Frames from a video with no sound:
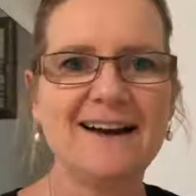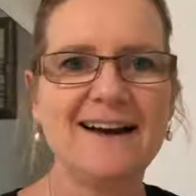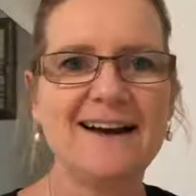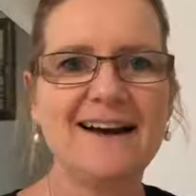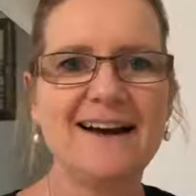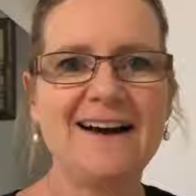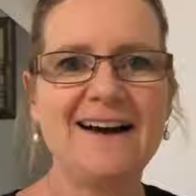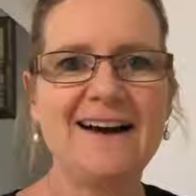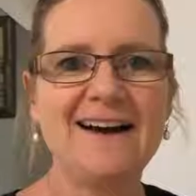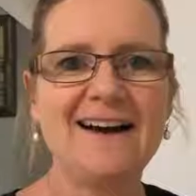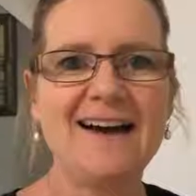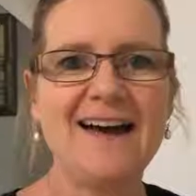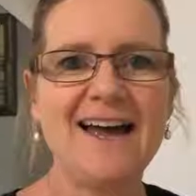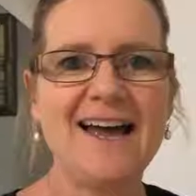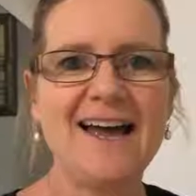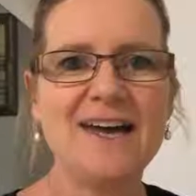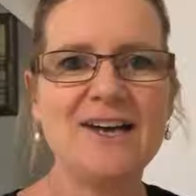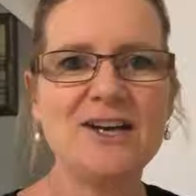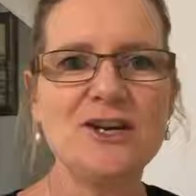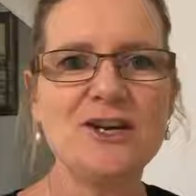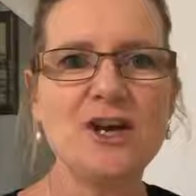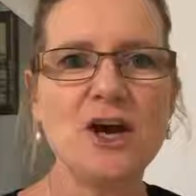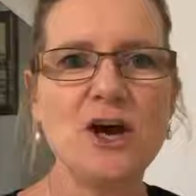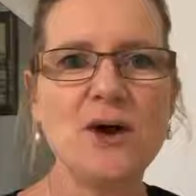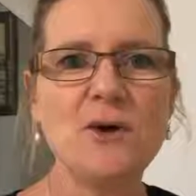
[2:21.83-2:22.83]

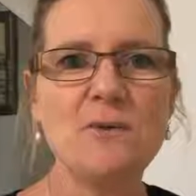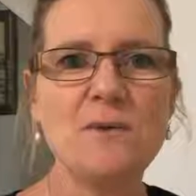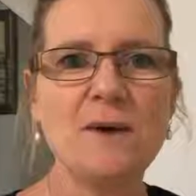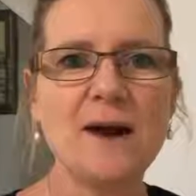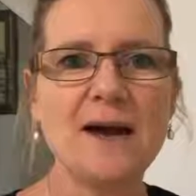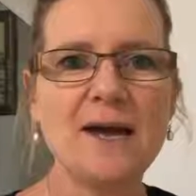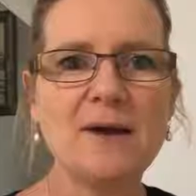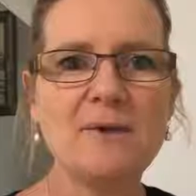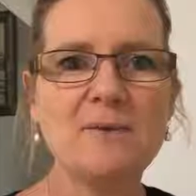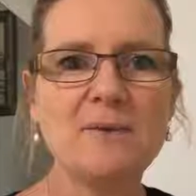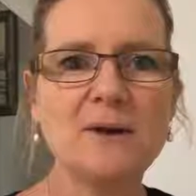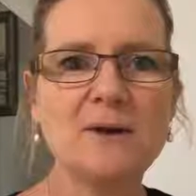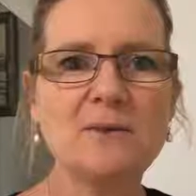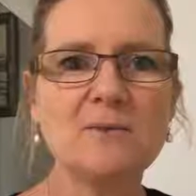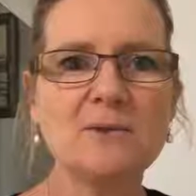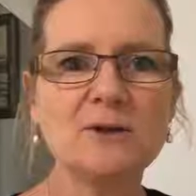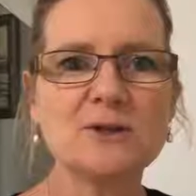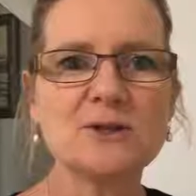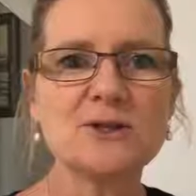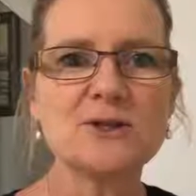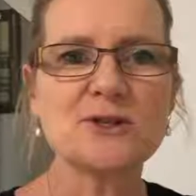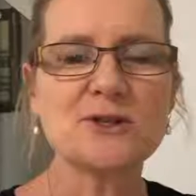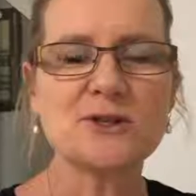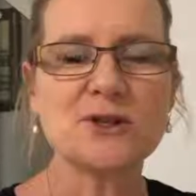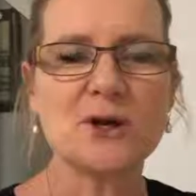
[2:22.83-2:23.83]
And no way we will
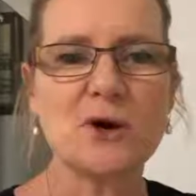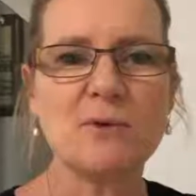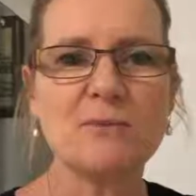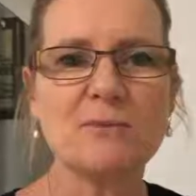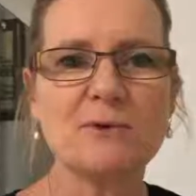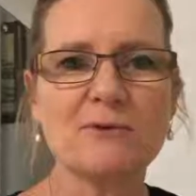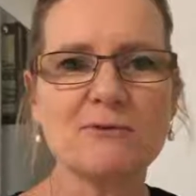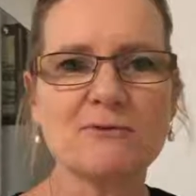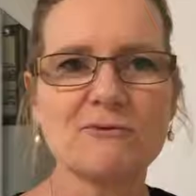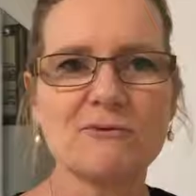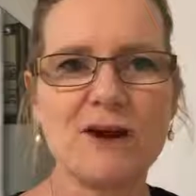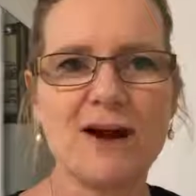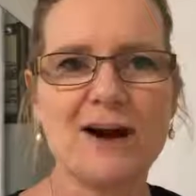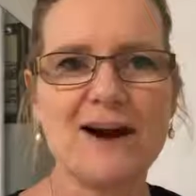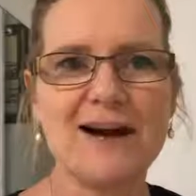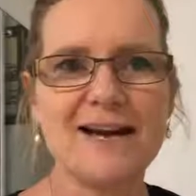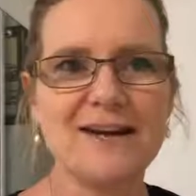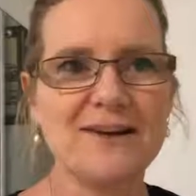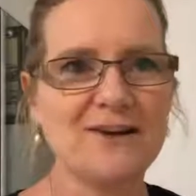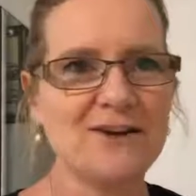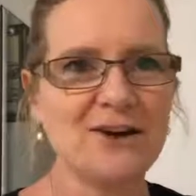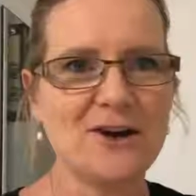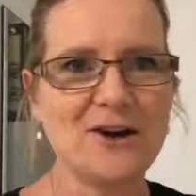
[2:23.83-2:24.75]
stop right.